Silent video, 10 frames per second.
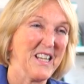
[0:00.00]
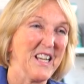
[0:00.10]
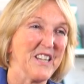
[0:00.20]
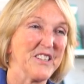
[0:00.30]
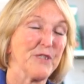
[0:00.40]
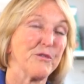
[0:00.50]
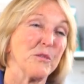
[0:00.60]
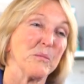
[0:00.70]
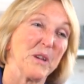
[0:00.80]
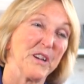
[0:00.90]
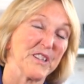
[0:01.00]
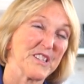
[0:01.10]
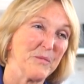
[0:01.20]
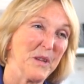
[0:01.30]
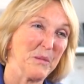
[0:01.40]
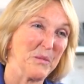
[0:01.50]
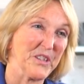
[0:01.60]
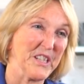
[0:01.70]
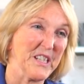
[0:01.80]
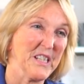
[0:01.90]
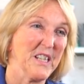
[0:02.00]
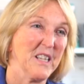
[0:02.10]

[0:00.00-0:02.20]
and different parts of my body